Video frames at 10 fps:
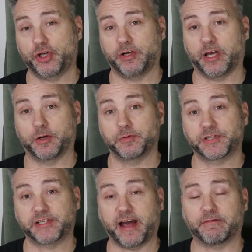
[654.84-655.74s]

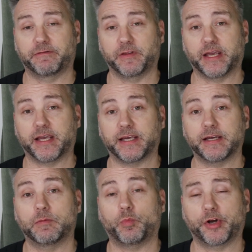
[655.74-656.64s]
Studios set for
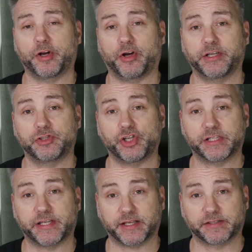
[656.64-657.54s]
the 109
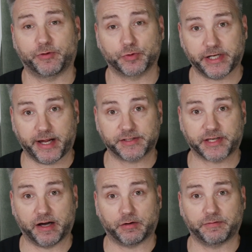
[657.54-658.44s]
G6 48
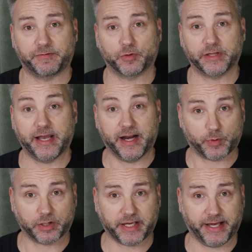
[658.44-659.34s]
scale for the
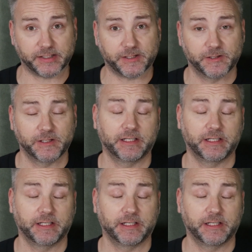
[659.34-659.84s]
Edward kit,